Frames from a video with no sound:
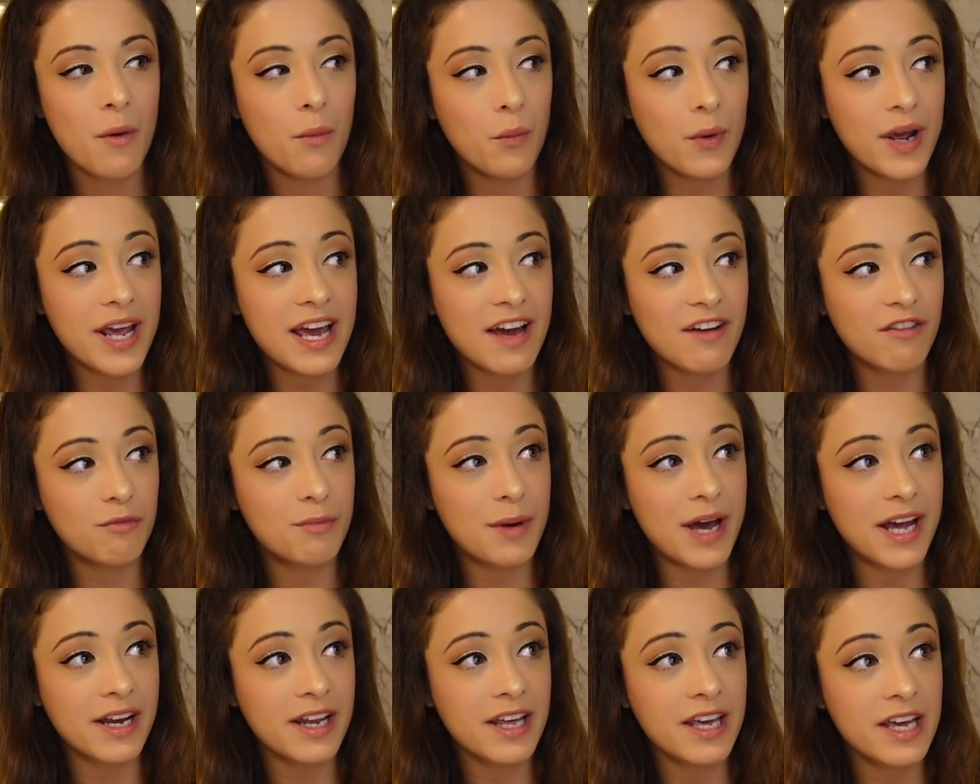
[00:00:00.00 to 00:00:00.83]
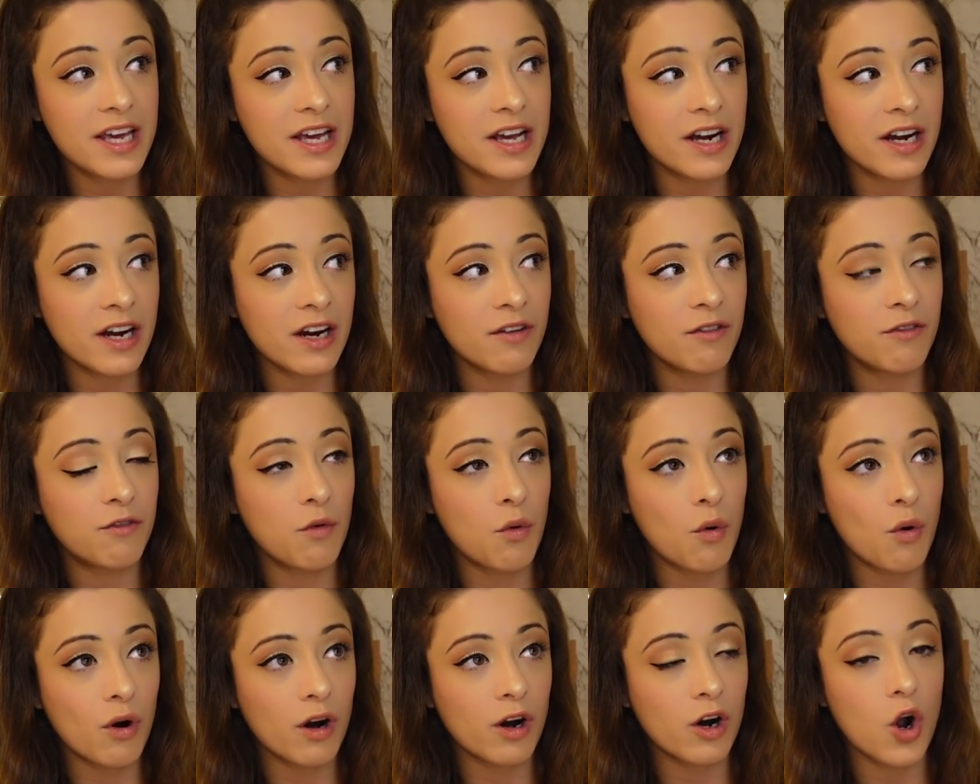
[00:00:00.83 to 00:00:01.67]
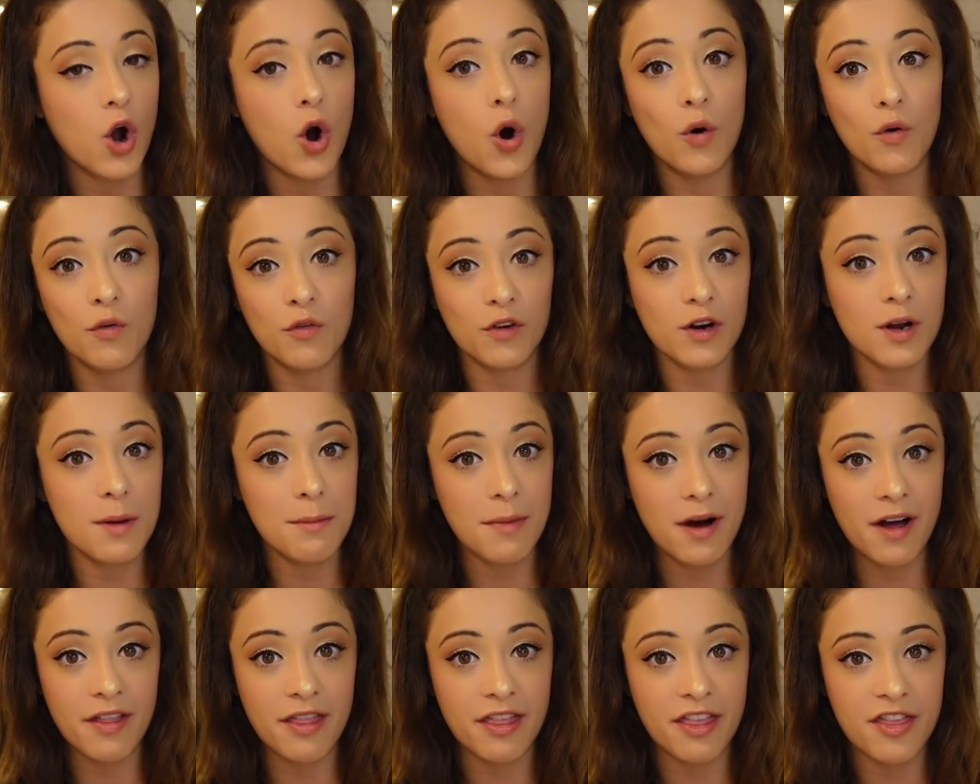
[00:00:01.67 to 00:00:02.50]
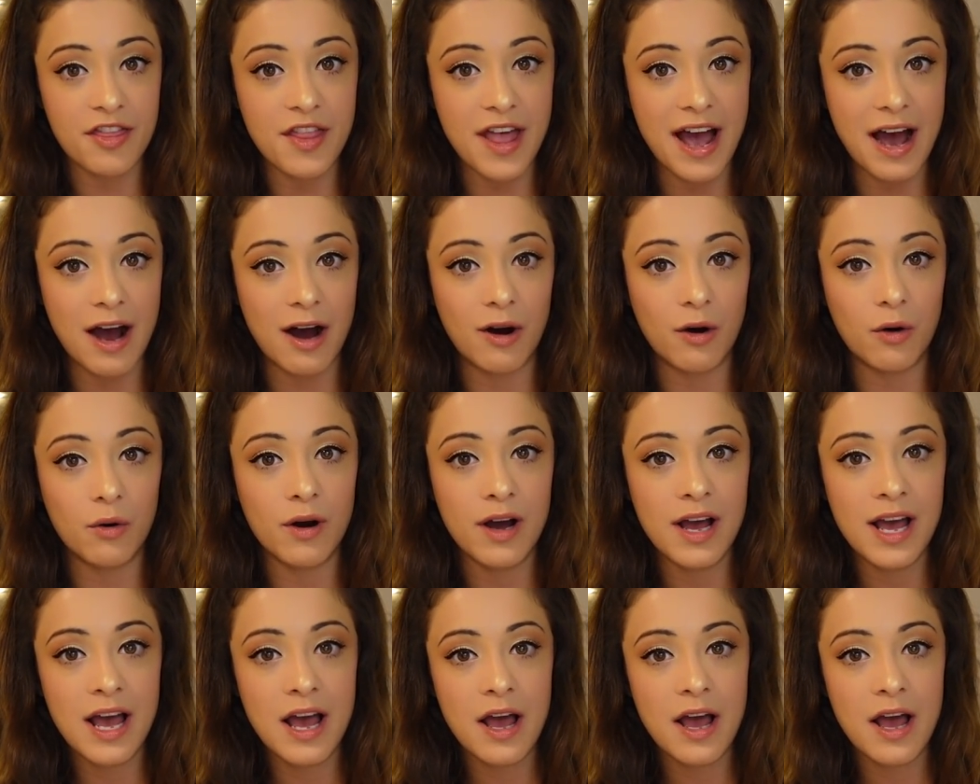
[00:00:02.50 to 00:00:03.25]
we have been here for over a month now.